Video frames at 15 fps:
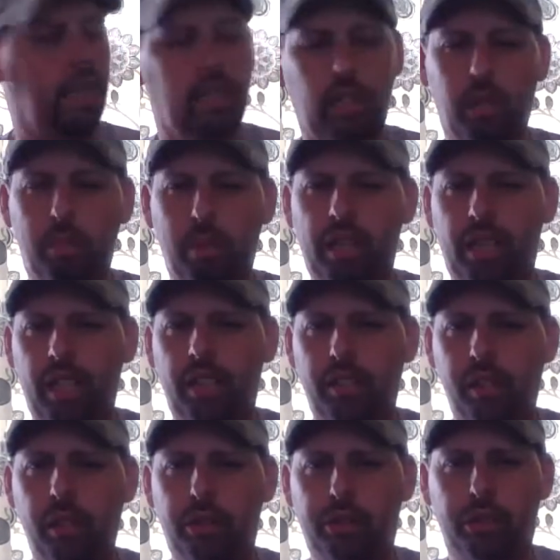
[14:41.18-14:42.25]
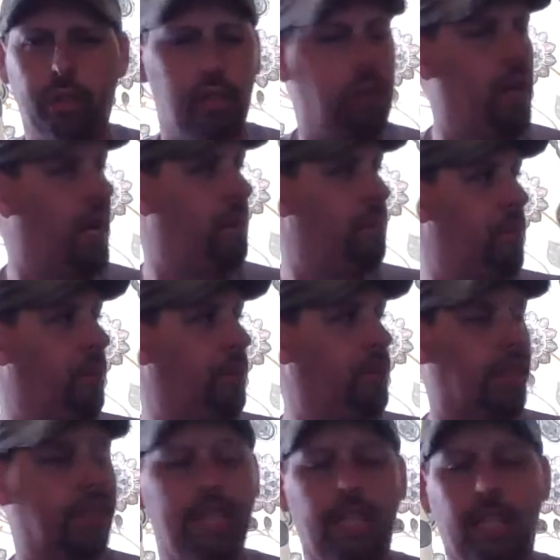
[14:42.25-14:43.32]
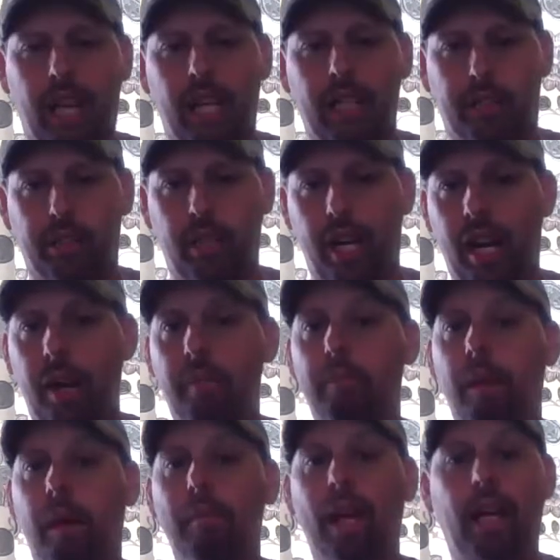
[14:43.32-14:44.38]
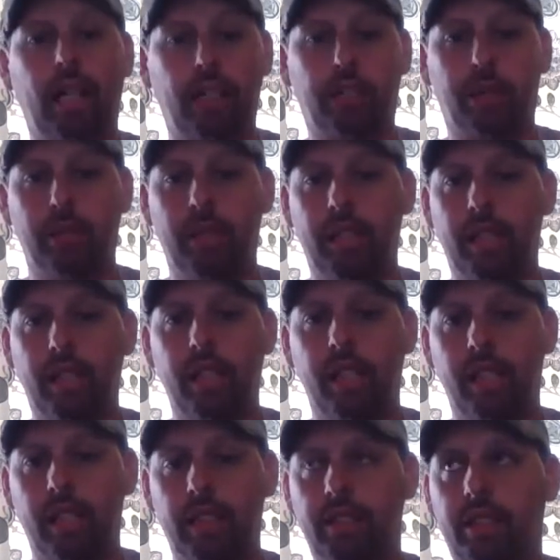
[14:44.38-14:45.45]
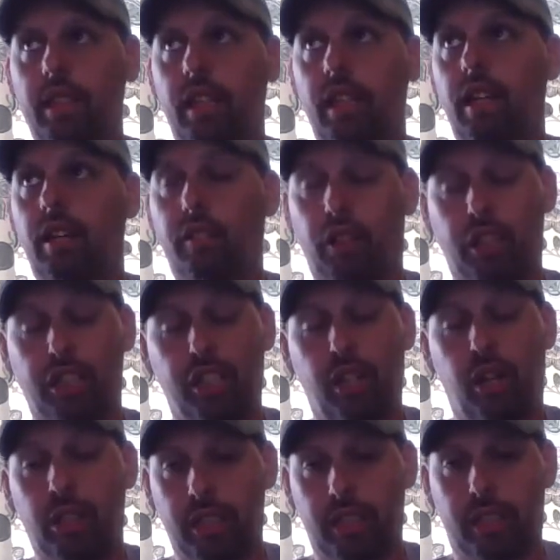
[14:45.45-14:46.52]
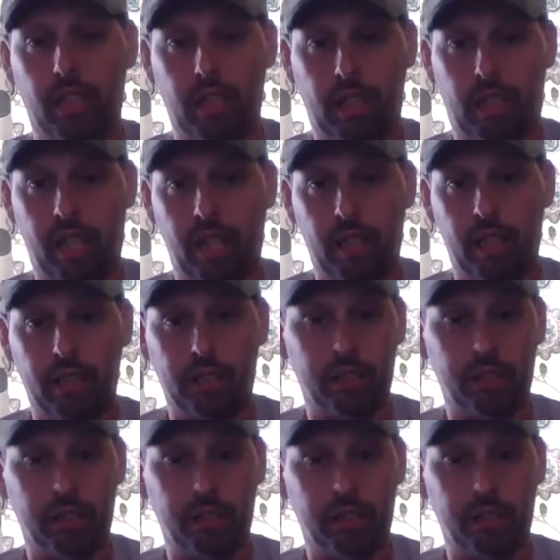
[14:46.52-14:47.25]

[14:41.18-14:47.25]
little bit of getting used to. I'm used to Telecaster. My main instrument for guitar is a Telecaster.